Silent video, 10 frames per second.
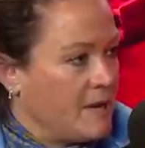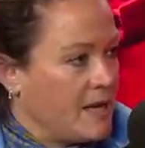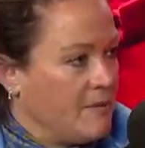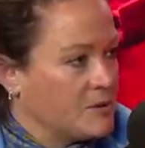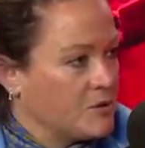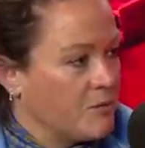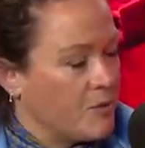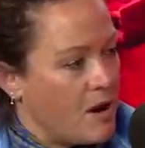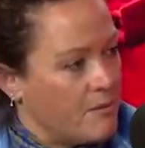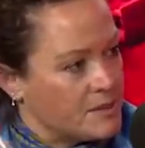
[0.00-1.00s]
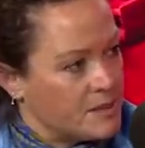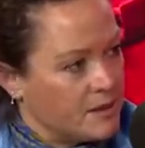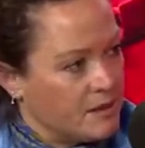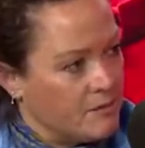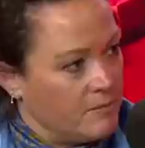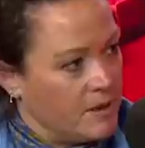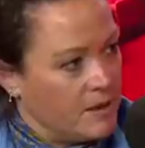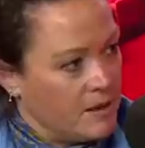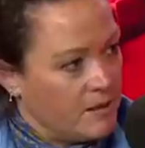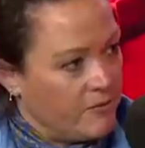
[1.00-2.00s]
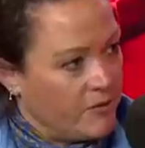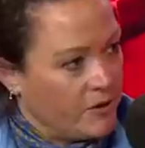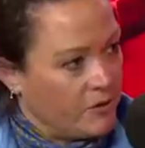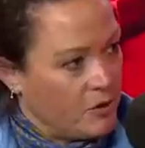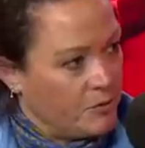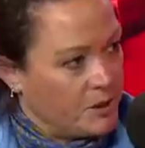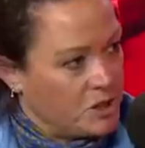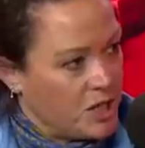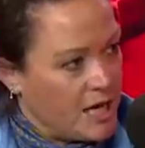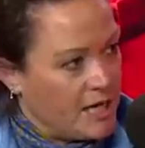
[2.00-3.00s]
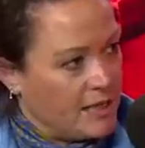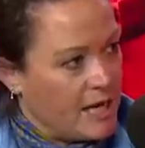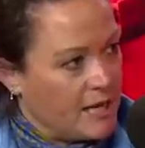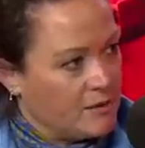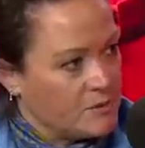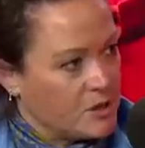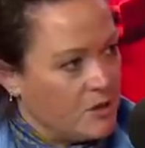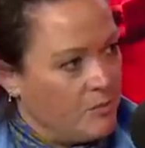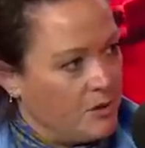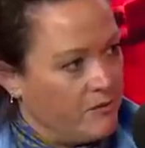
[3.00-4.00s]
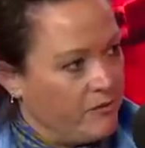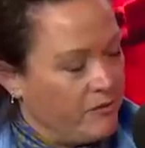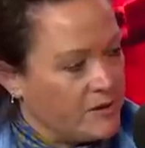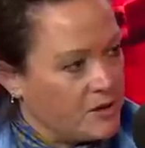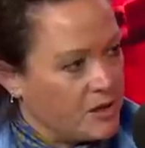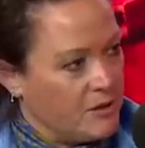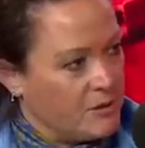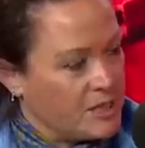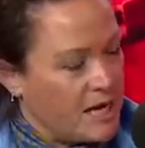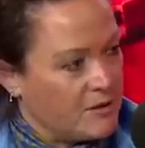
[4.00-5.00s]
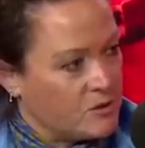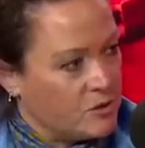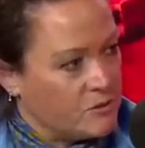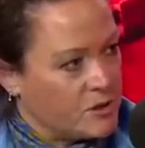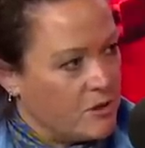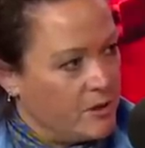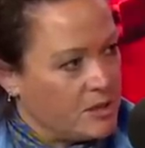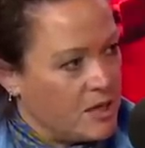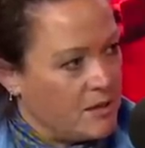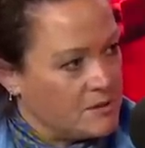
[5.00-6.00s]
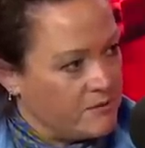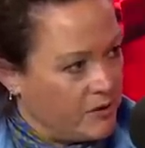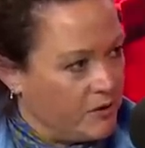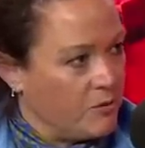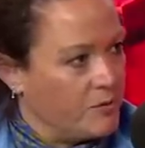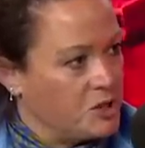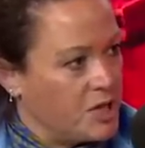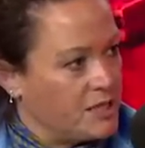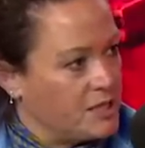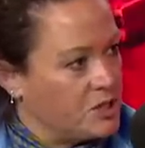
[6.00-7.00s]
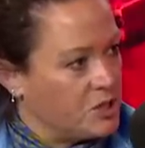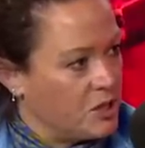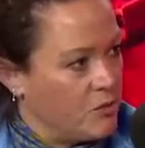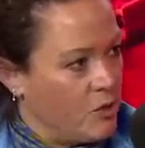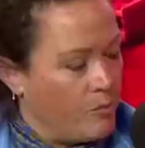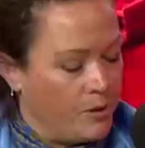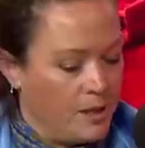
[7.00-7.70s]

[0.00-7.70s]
He was sort of promising them further up the chain. And there was a couple of, certainly with Dowdall, there was a couple of times further up the chain didn't show up.